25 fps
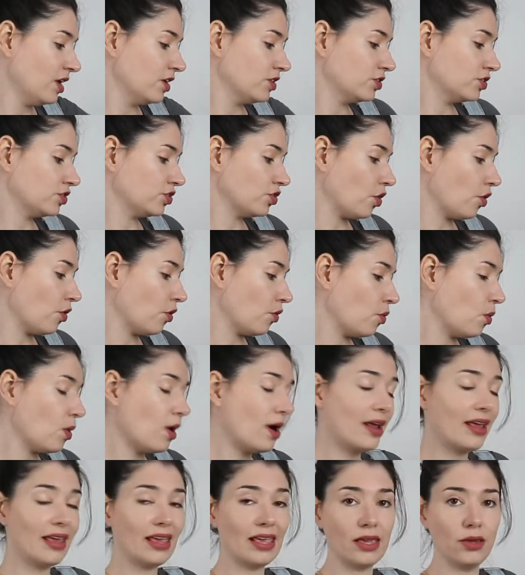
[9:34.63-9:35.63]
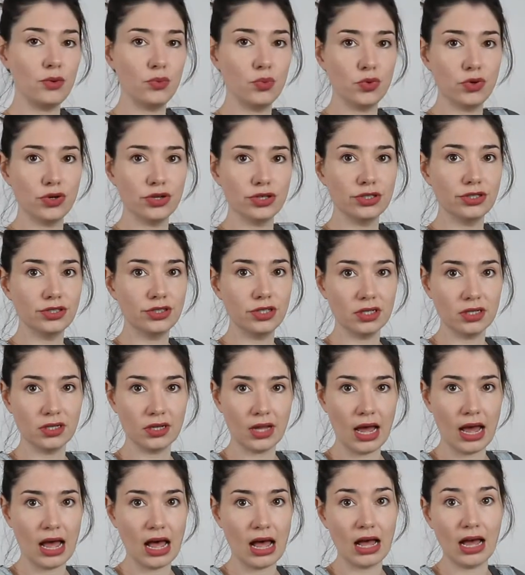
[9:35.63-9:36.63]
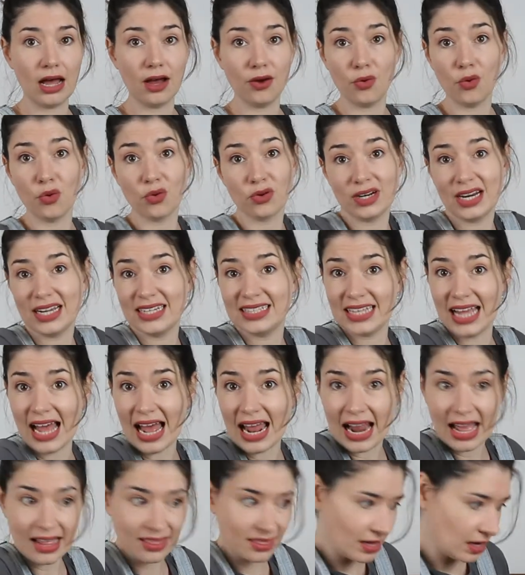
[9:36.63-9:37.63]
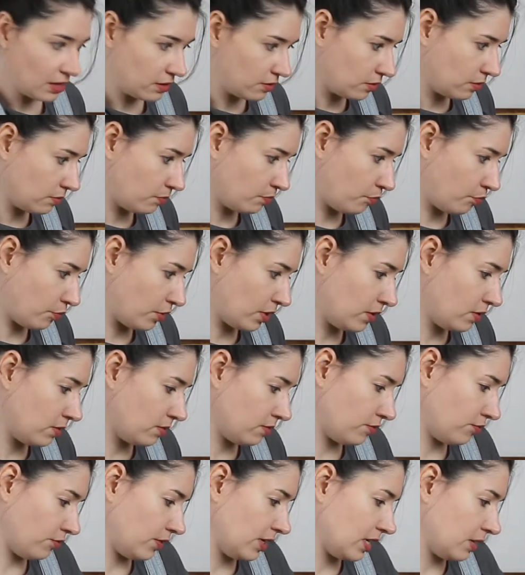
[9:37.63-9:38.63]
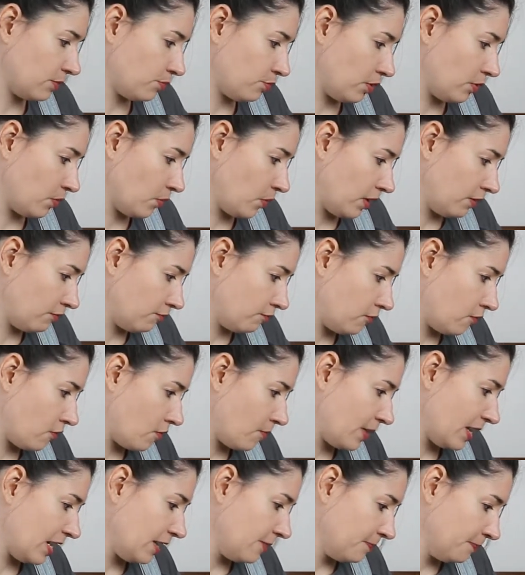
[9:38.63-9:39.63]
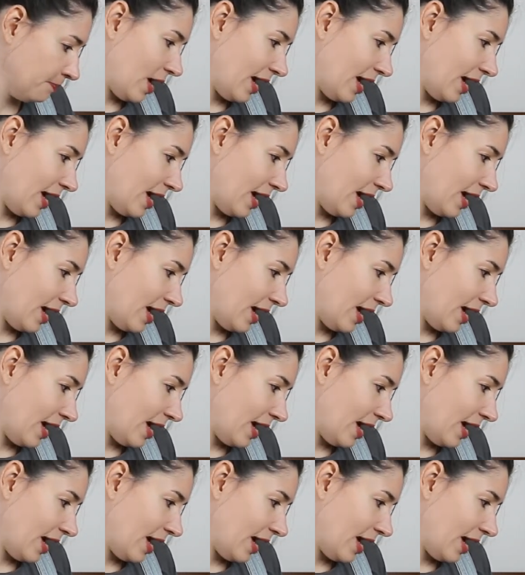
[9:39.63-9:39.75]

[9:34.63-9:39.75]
So he would organize that and then 3D print one for me.